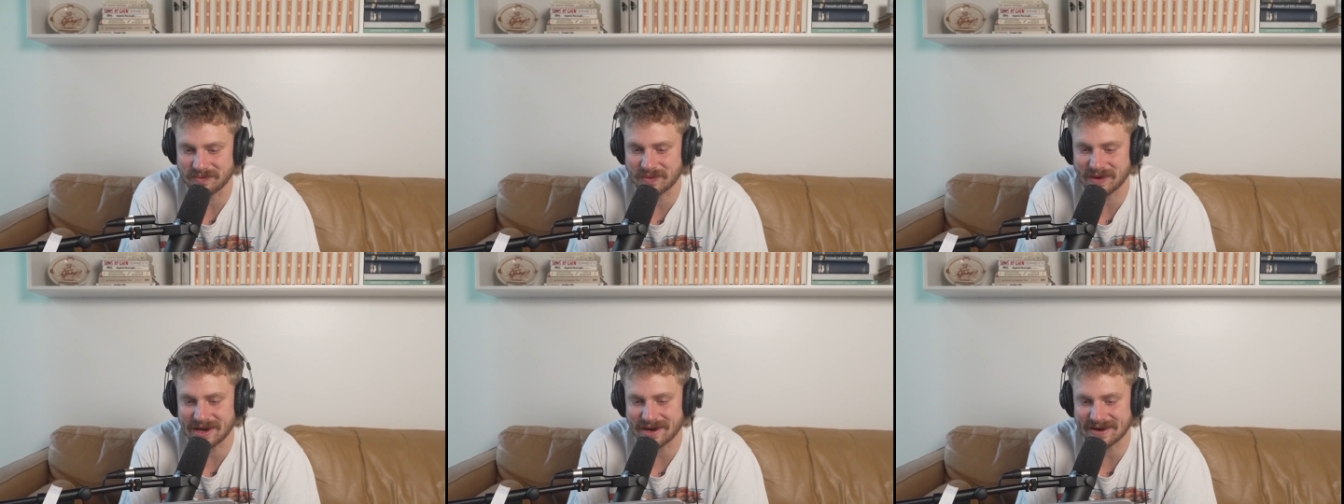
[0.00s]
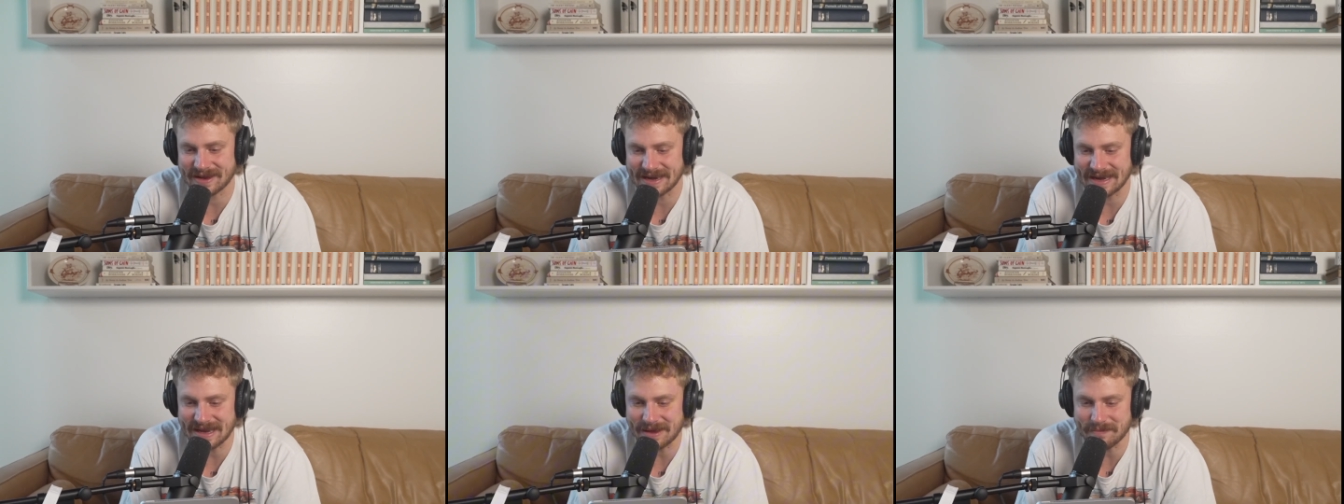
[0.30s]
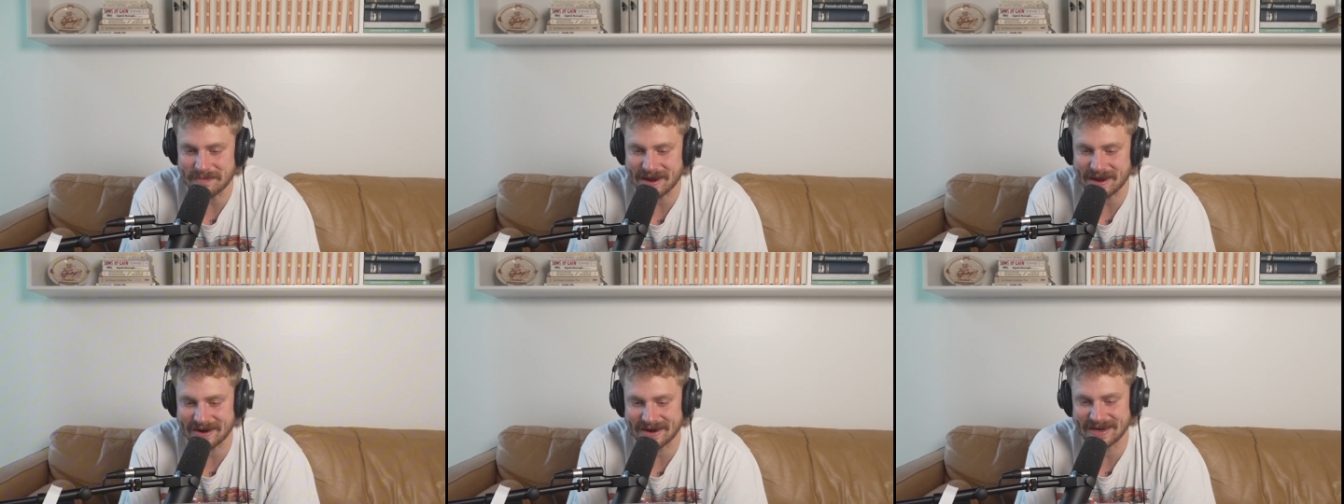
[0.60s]
We are getting
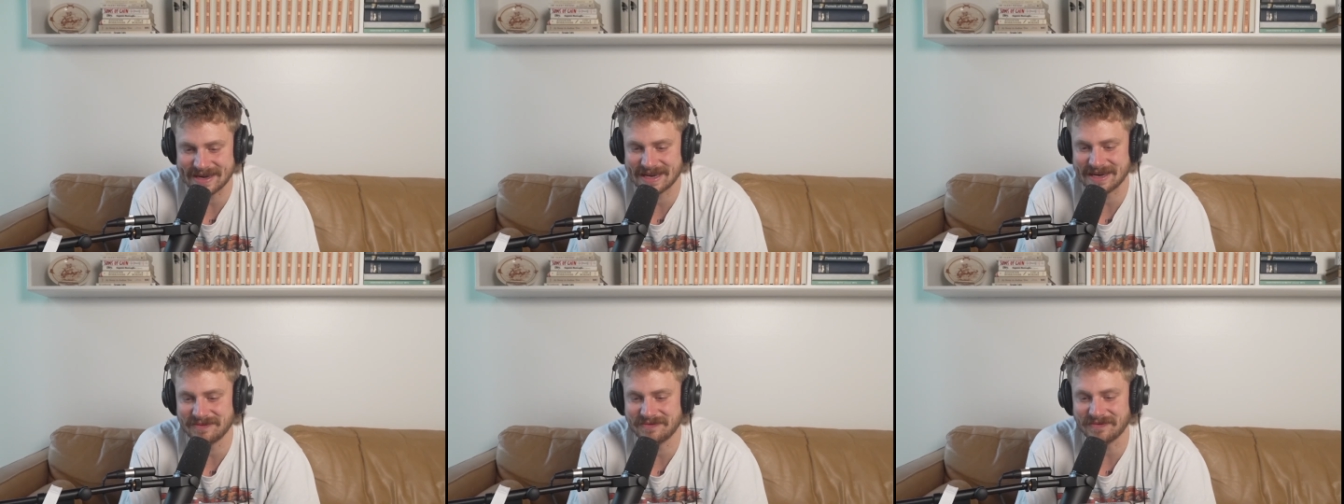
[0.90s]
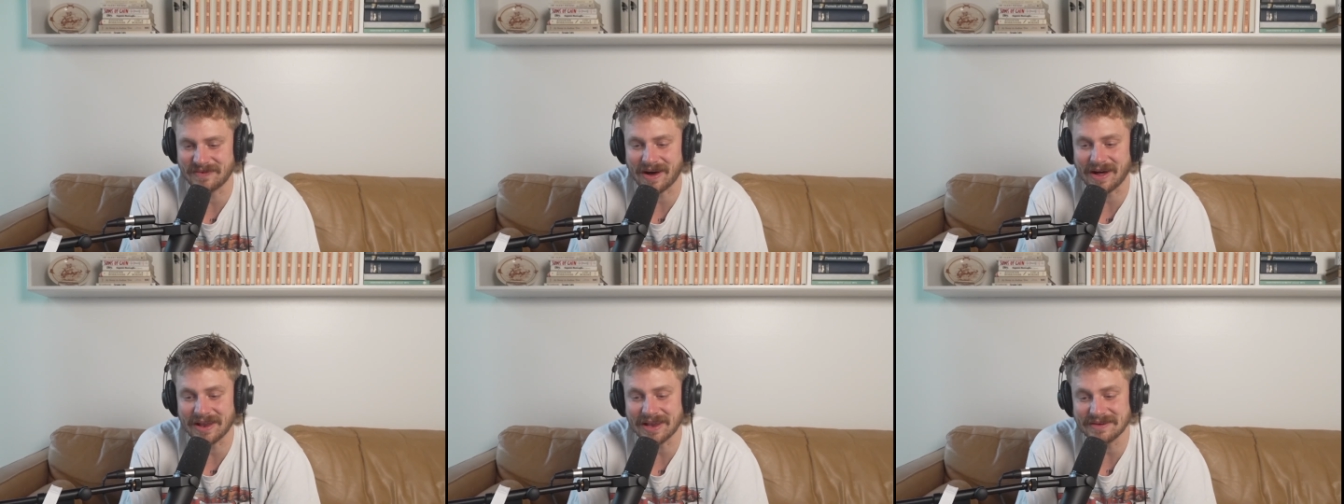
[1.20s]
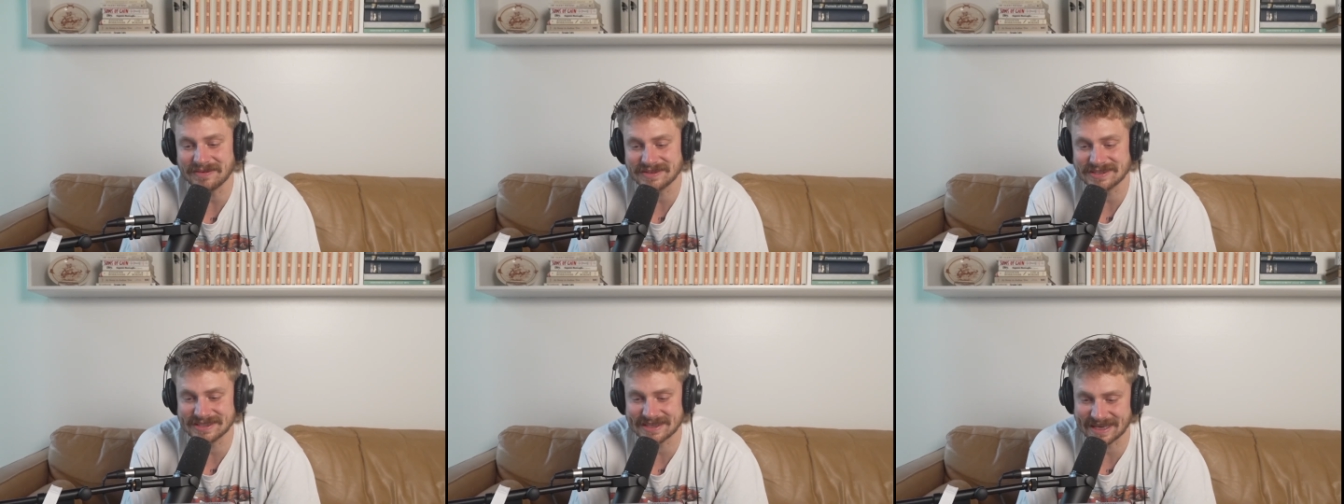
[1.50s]
married in fall
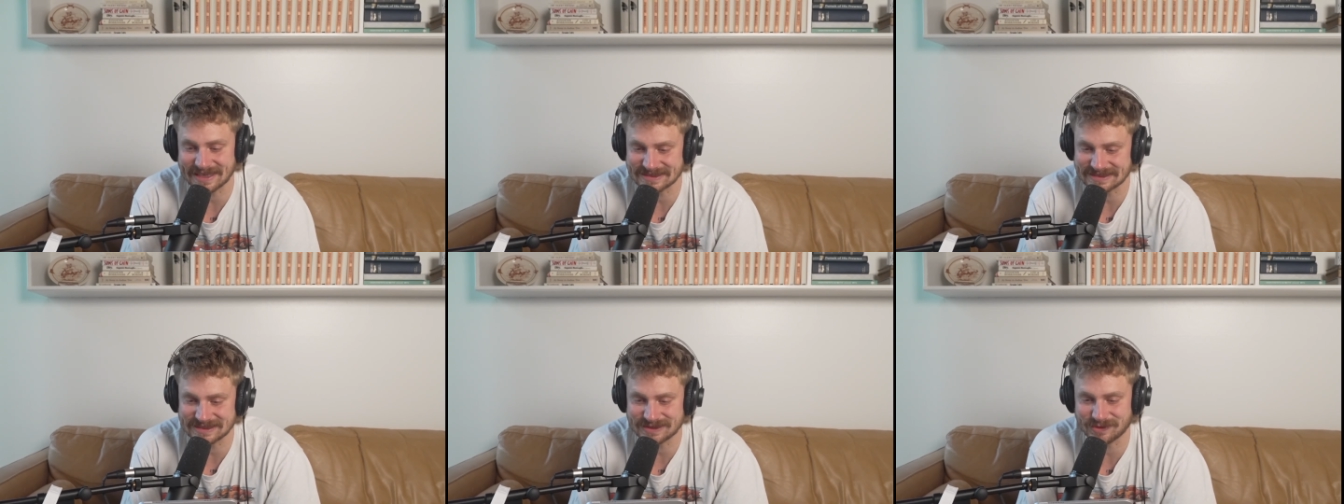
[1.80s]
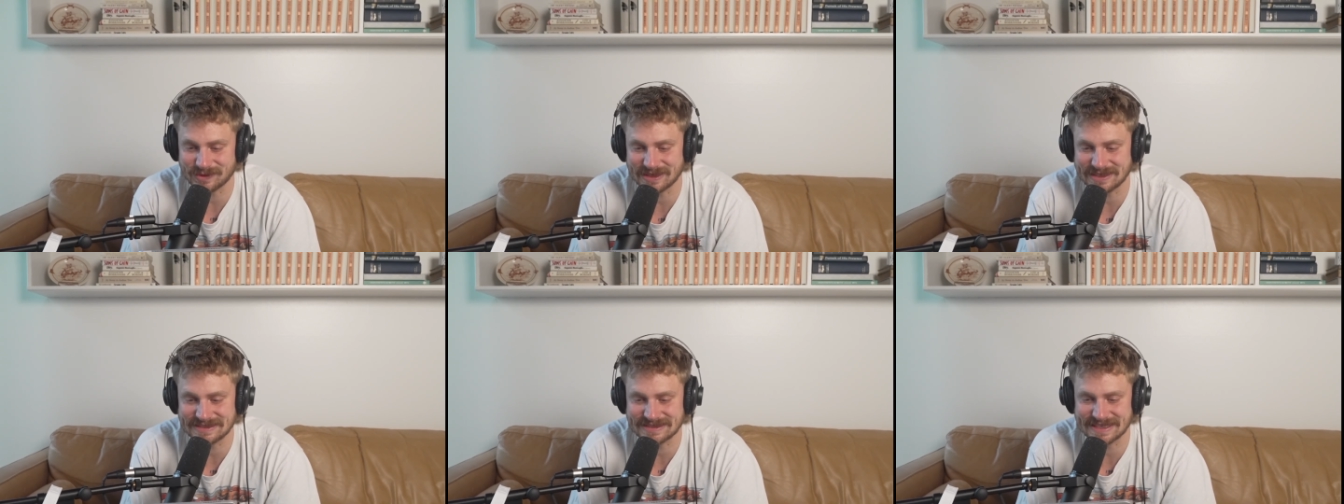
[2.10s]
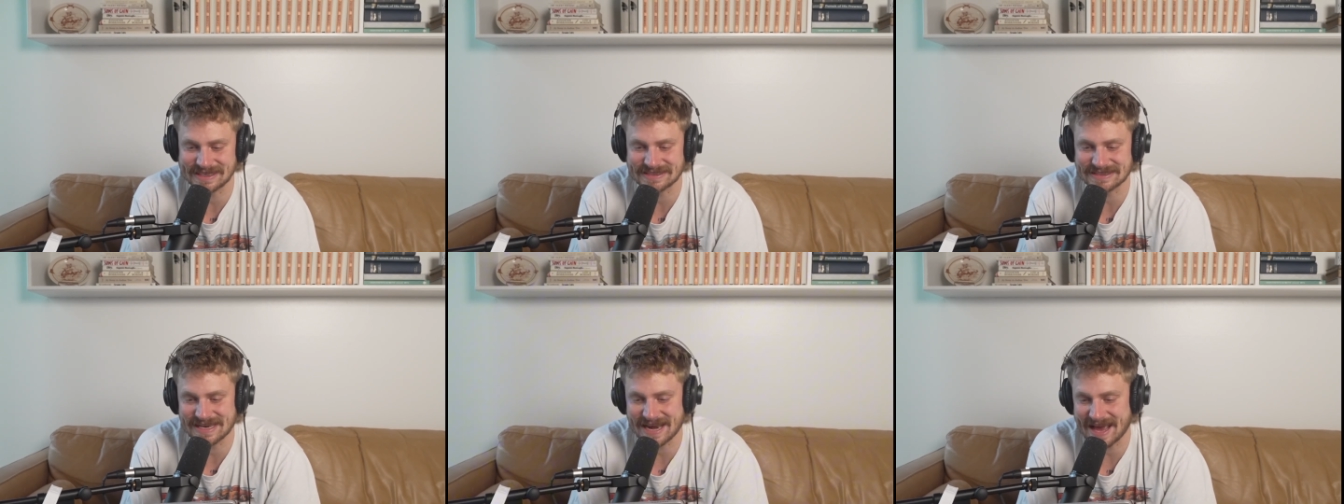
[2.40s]
of
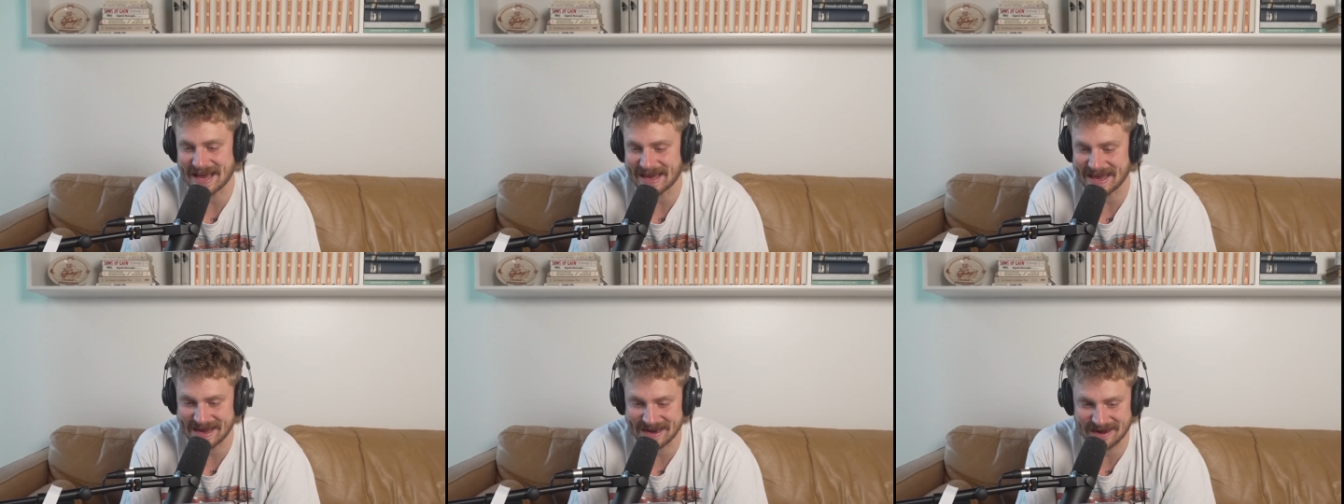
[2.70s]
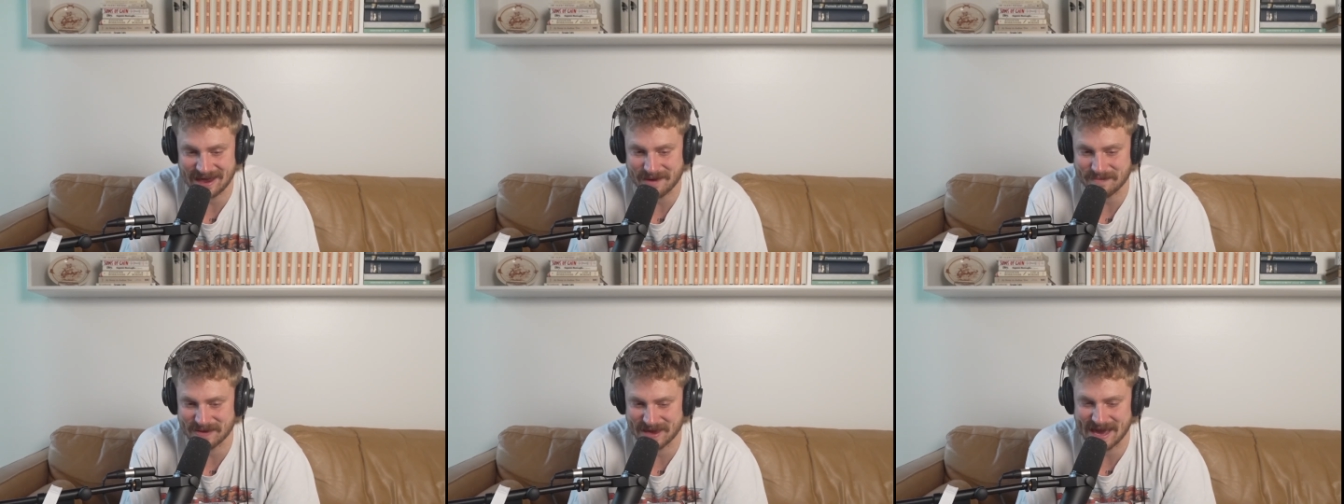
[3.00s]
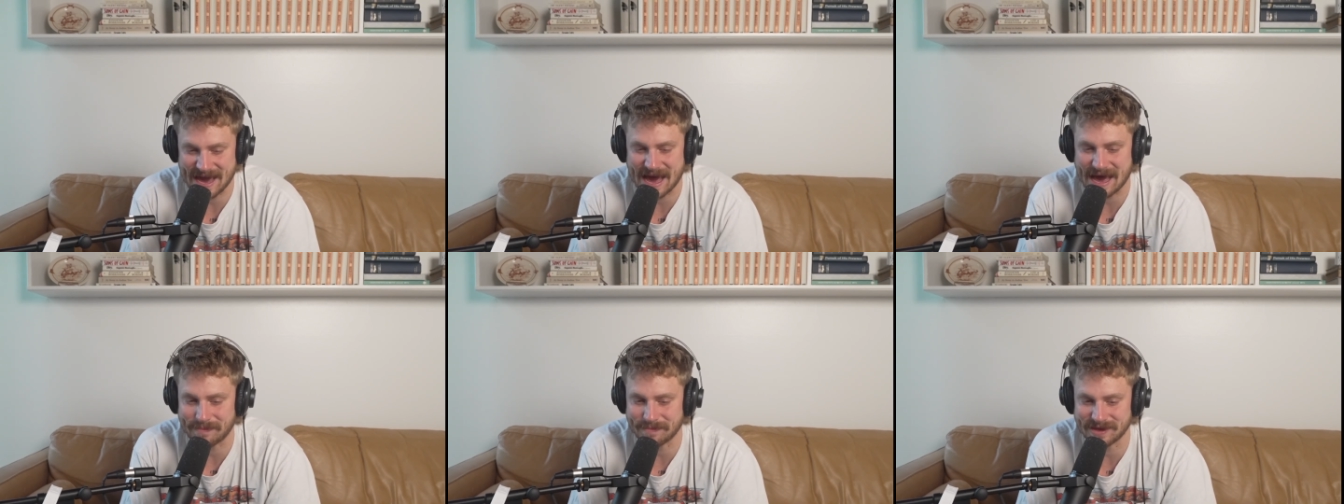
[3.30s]
2026, and I cannot be
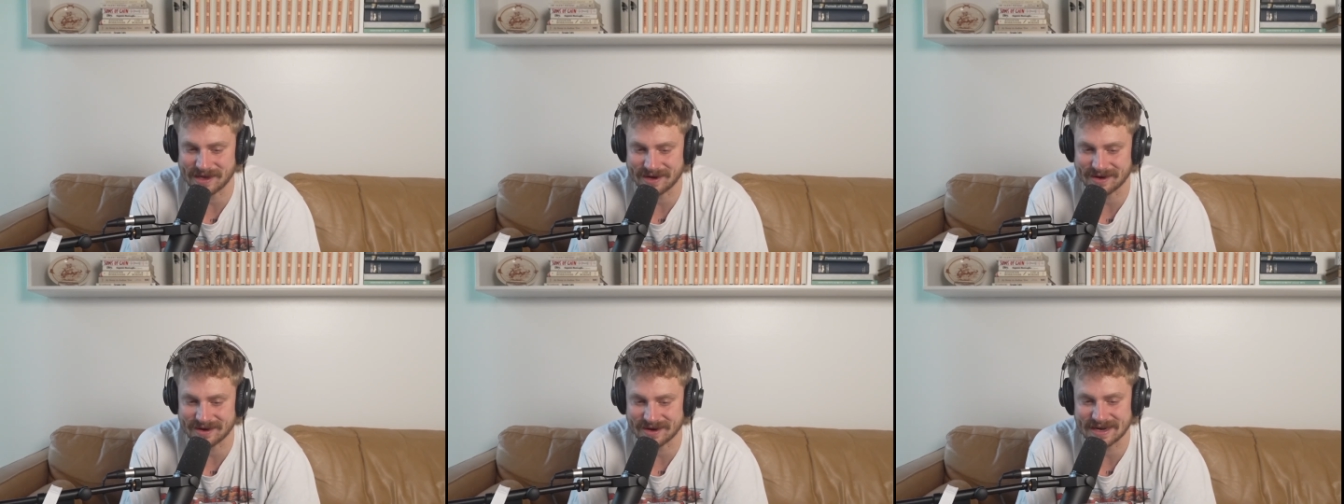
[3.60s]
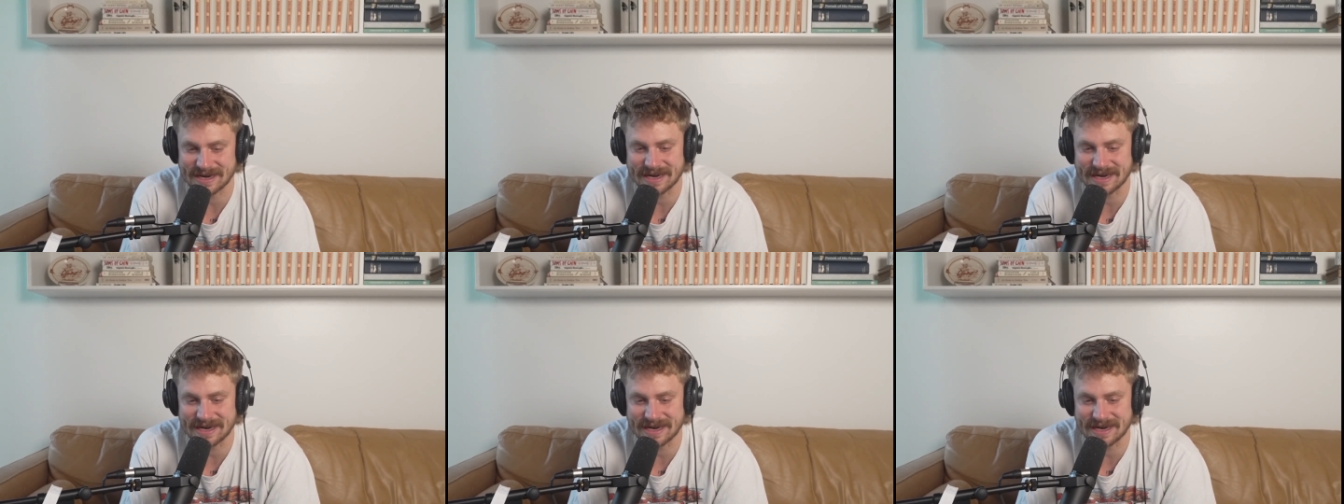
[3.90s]
happier.